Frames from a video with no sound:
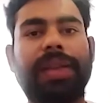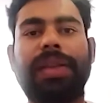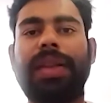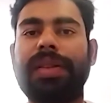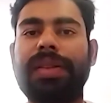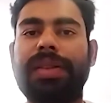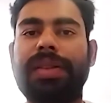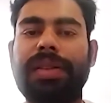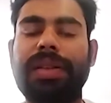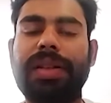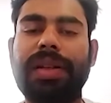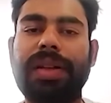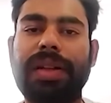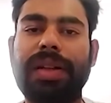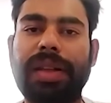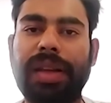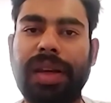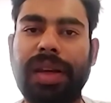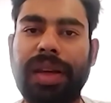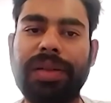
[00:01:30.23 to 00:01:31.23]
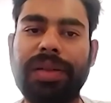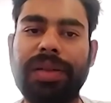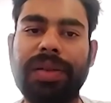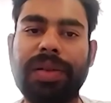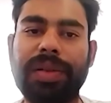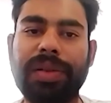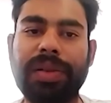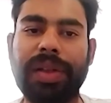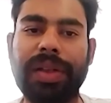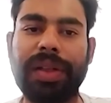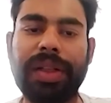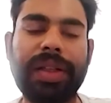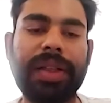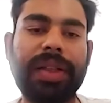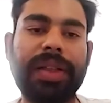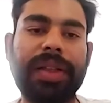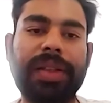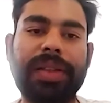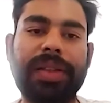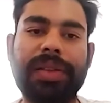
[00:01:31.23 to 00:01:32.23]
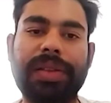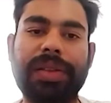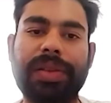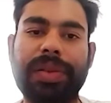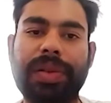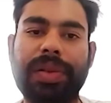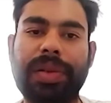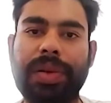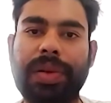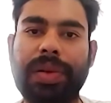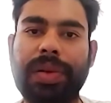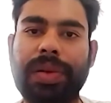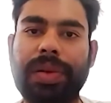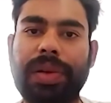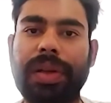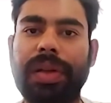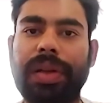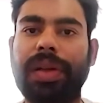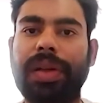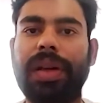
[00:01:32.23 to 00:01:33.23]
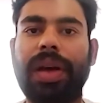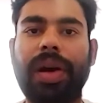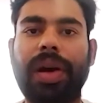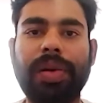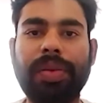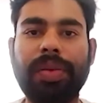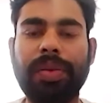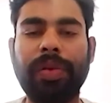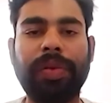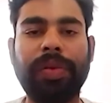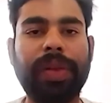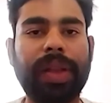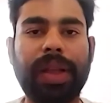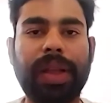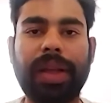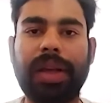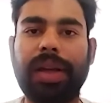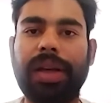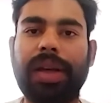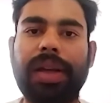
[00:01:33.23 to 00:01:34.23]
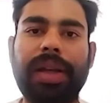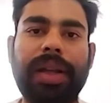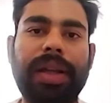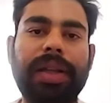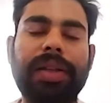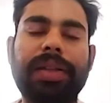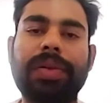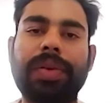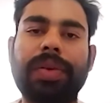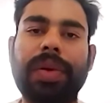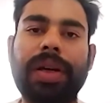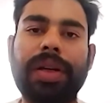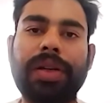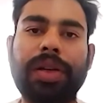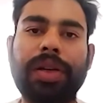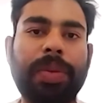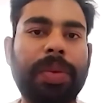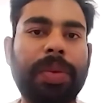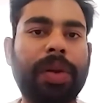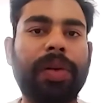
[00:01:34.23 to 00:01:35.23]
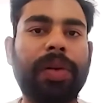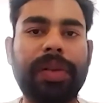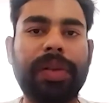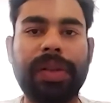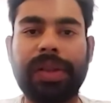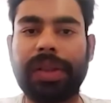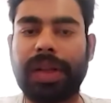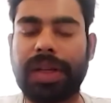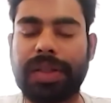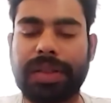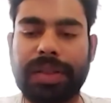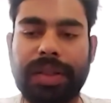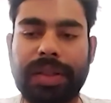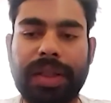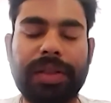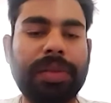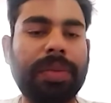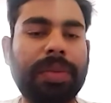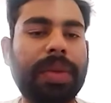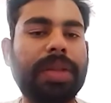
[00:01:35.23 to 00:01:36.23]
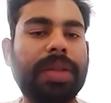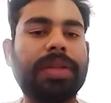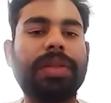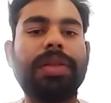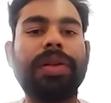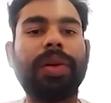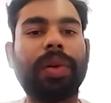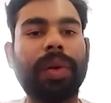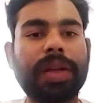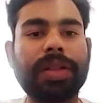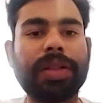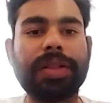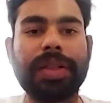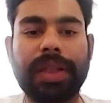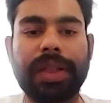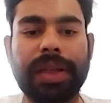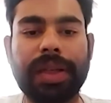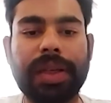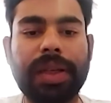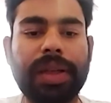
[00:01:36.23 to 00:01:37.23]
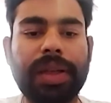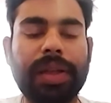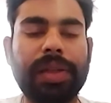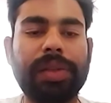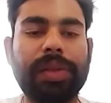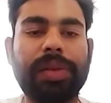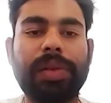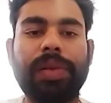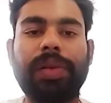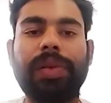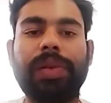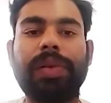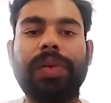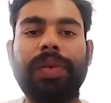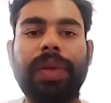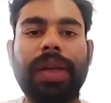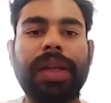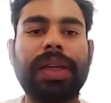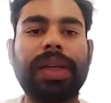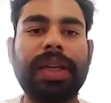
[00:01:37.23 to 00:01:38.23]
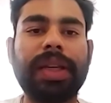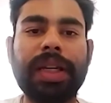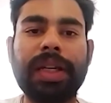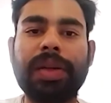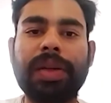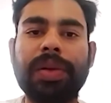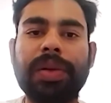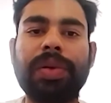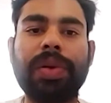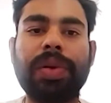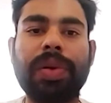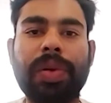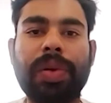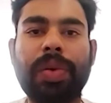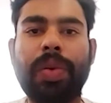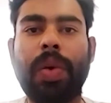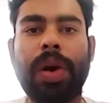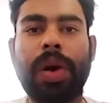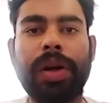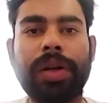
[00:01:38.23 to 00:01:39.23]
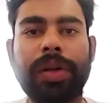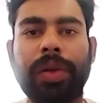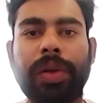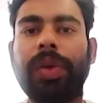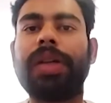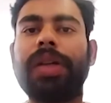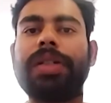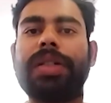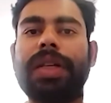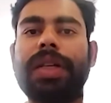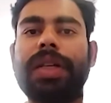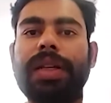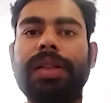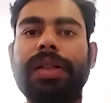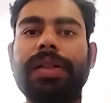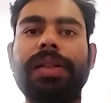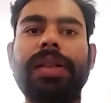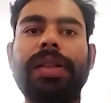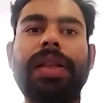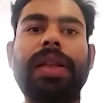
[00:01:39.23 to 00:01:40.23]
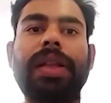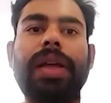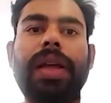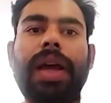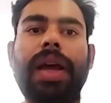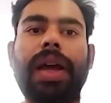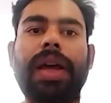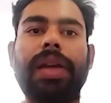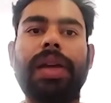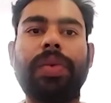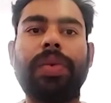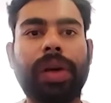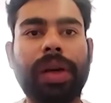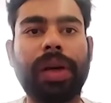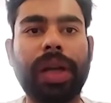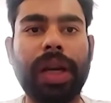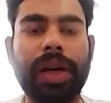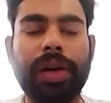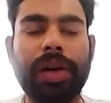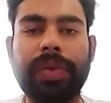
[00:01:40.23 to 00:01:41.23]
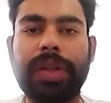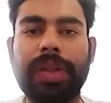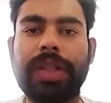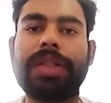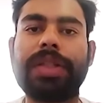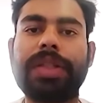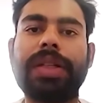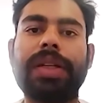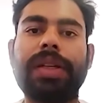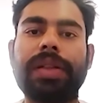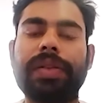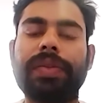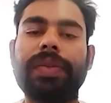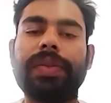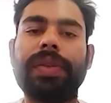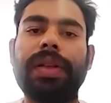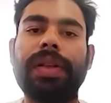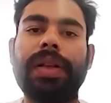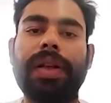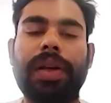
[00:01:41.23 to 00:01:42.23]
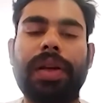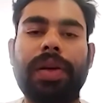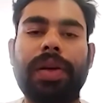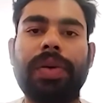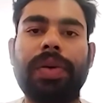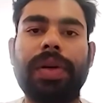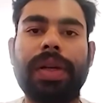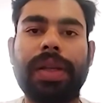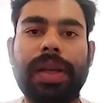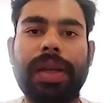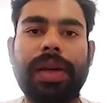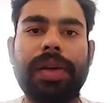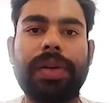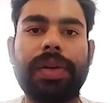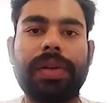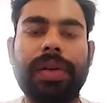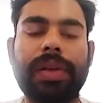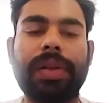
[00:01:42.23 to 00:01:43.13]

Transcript: That's great to know, Sonny. So now moving ahead to our topic of discussion, as you mentioned, Yonachain. So we are keen to know what Yonachain is and what kind of initiative are you working on?